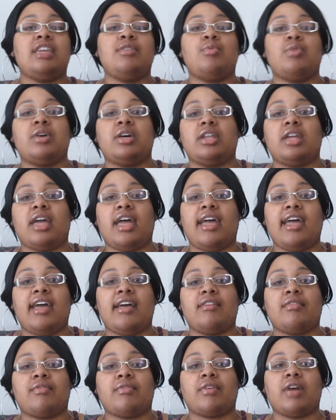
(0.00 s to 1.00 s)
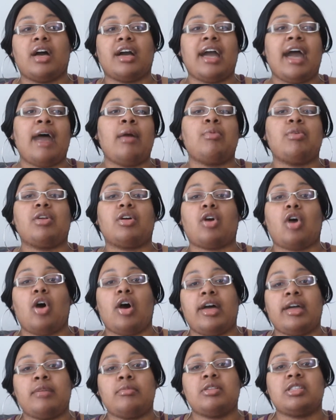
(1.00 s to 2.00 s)
a guy would have
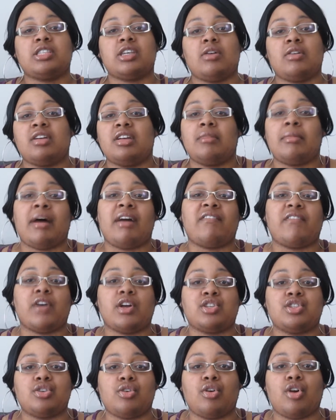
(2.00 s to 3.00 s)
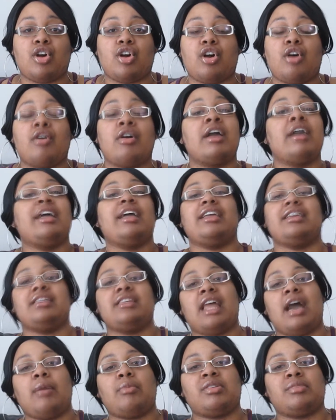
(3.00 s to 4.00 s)
called him and told him, I fucked your girl, and he
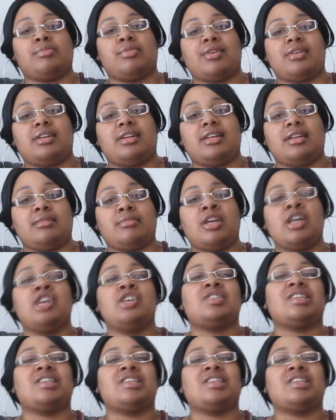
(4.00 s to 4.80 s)
not would have brought it up.